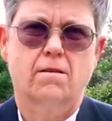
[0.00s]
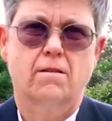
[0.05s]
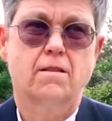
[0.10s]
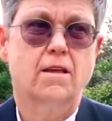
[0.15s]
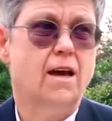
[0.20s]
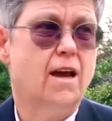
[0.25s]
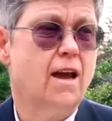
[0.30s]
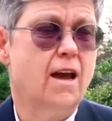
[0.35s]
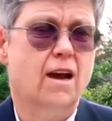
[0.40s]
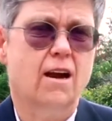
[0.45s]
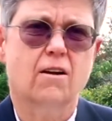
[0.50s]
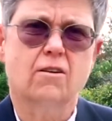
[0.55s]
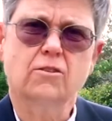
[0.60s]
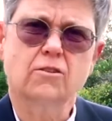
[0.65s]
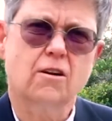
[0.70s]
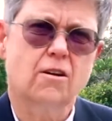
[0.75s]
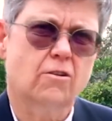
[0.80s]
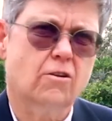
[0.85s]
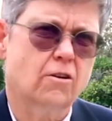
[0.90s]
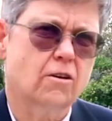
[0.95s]
The heirs
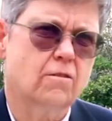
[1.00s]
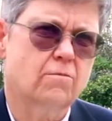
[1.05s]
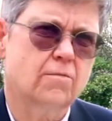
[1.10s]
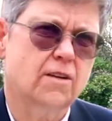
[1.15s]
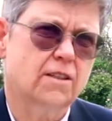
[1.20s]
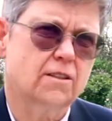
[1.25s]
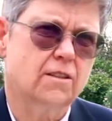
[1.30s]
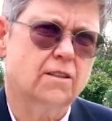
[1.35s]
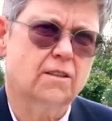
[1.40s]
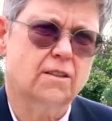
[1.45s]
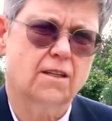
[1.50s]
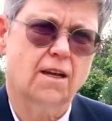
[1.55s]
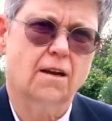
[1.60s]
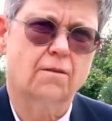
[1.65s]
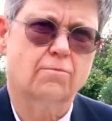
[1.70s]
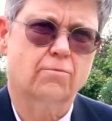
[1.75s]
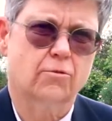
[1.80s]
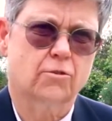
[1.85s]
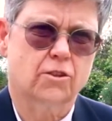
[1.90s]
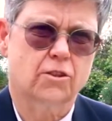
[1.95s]
aren't going to miss the
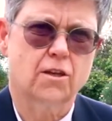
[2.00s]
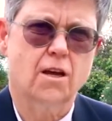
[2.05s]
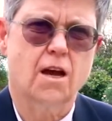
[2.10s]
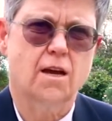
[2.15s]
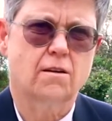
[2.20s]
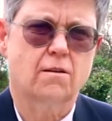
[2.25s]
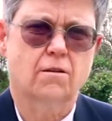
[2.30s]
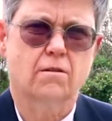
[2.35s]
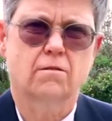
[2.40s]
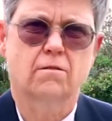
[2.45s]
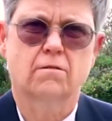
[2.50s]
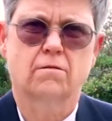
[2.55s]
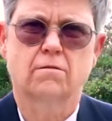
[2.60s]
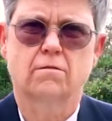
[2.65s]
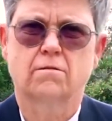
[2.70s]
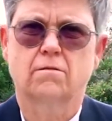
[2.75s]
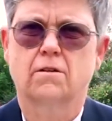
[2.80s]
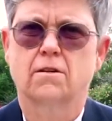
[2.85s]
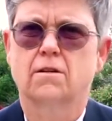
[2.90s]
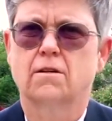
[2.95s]
10%.
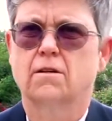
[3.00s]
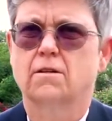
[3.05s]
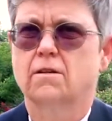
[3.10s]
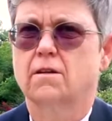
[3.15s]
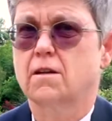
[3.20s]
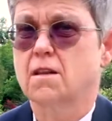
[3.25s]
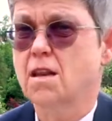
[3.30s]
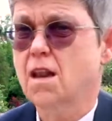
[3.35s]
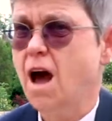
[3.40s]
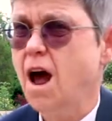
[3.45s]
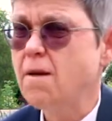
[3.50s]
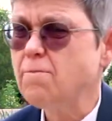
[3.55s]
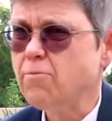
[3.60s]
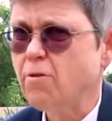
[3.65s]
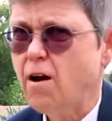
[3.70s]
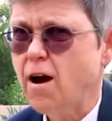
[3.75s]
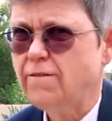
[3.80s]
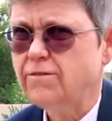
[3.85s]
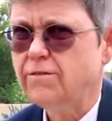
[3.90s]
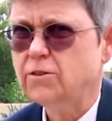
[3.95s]
The
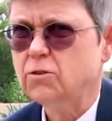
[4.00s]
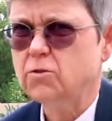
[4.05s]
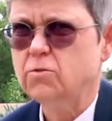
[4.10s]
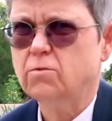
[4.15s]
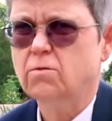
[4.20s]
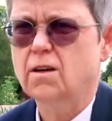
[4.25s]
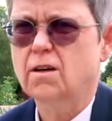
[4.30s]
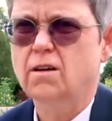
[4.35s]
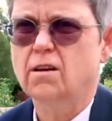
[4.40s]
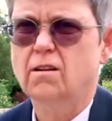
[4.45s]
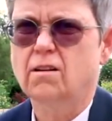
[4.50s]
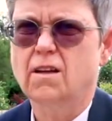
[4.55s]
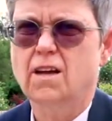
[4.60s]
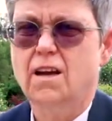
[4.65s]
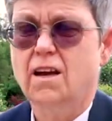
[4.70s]
nonprofits will.